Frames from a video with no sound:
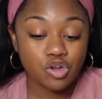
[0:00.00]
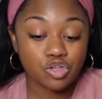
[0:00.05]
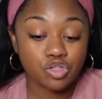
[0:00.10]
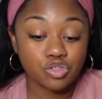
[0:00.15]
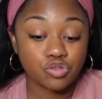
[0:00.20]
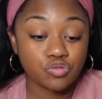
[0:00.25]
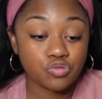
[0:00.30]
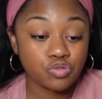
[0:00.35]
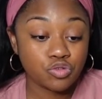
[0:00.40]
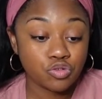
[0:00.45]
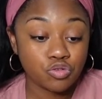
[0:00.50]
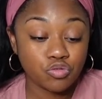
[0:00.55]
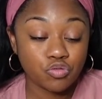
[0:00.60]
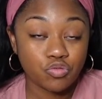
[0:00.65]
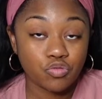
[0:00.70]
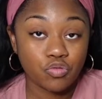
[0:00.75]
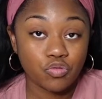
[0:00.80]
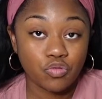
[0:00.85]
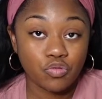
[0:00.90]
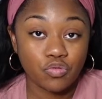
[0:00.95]
due
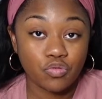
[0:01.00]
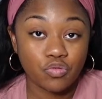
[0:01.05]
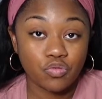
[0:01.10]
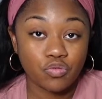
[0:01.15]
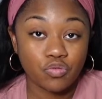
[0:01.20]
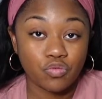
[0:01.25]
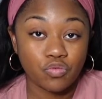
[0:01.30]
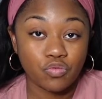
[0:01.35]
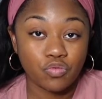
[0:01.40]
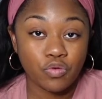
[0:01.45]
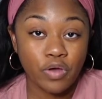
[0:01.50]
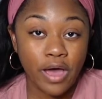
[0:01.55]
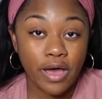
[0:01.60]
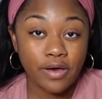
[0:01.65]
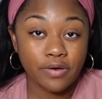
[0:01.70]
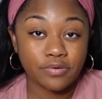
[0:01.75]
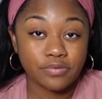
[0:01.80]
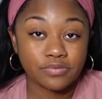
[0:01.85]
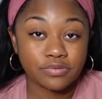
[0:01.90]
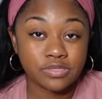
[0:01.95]
to
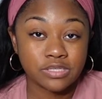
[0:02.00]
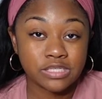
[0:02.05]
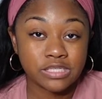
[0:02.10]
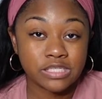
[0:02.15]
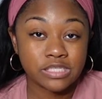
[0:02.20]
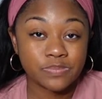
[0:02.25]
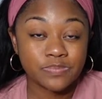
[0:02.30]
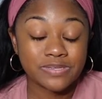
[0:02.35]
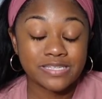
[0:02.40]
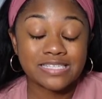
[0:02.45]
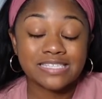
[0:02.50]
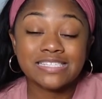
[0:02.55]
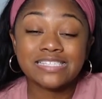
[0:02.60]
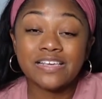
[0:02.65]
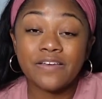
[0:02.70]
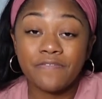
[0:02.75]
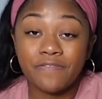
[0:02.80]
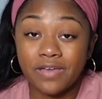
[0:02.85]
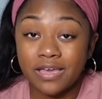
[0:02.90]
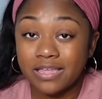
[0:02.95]
how
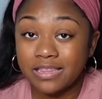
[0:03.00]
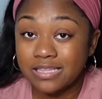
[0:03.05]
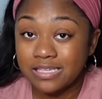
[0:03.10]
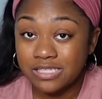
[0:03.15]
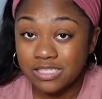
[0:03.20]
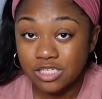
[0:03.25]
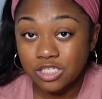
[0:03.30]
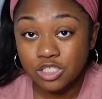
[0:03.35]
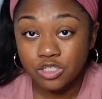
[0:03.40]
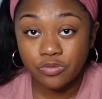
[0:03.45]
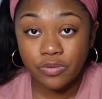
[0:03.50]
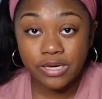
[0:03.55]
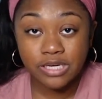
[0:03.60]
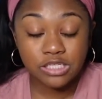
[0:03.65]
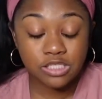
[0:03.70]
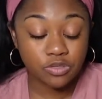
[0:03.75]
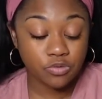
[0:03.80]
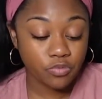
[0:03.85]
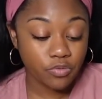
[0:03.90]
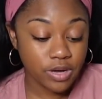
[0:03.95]
specific the
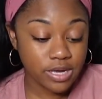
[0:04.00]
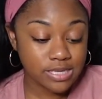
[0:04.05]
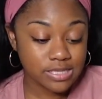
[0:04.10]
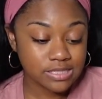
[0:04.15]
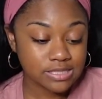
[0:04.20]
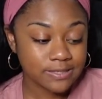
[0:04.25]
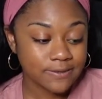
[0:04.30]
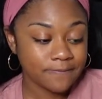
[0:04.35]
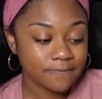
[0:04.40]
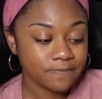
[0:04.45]
situation was.